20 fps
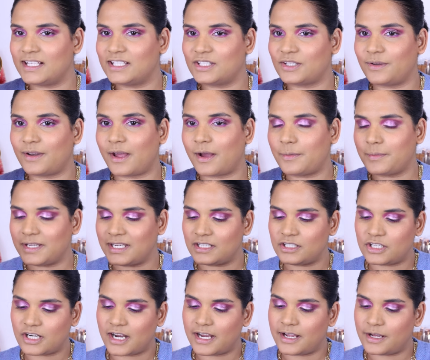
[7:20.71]
So now I'm going to
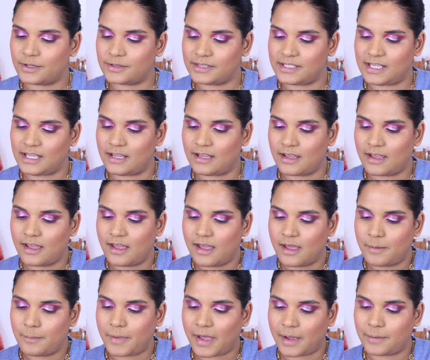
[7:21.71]
try out the
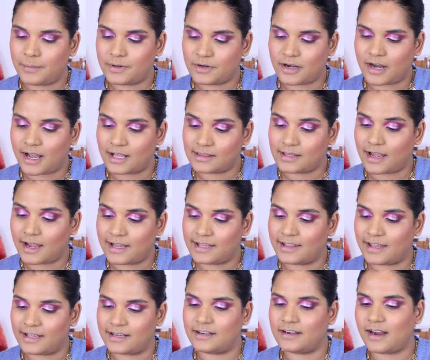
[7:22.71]
Pat McGrath
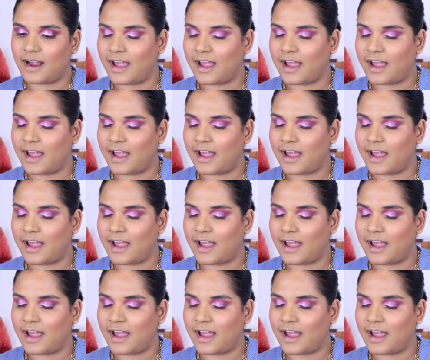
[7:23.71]
highlighter.